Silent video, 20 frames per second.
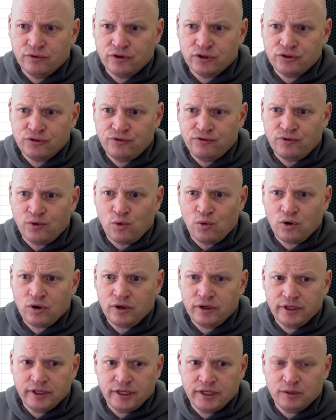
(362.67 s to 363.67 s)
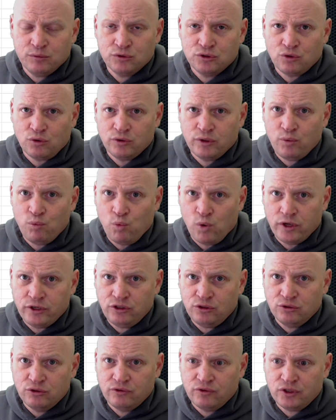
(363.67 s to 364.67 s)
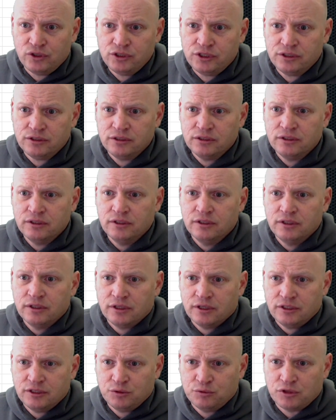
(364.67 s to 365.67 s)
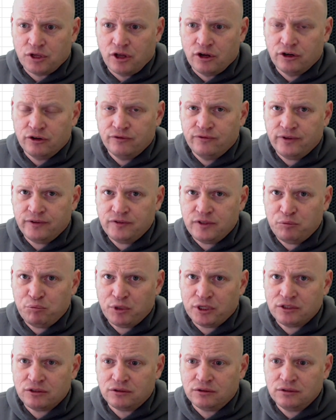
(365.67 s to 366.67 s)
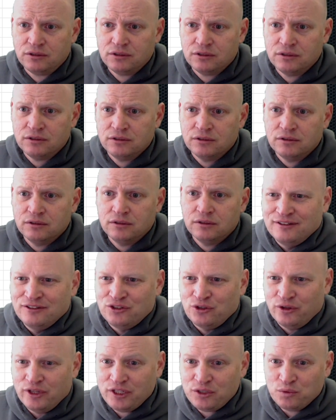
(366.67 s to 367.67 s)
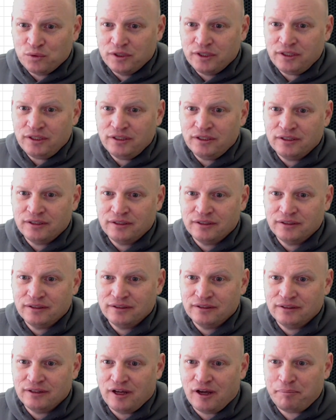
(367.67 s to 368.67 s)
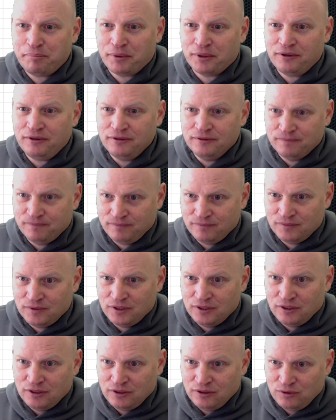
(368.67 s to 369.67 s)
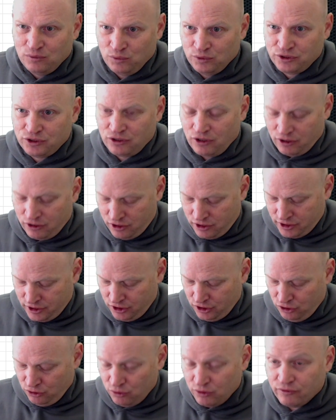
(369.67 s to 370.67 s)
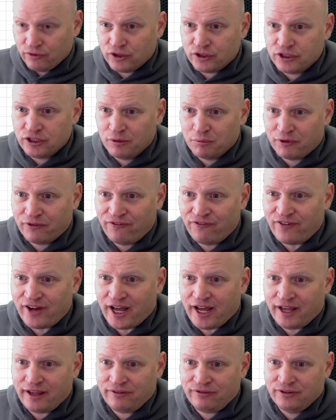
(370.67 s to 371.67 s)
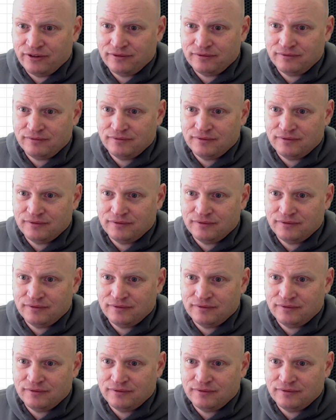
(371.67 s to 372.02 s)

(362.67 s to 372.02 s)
universe 4, and it was only one universe because it was 150 pixels. So this one upper, we'll start on universe number five.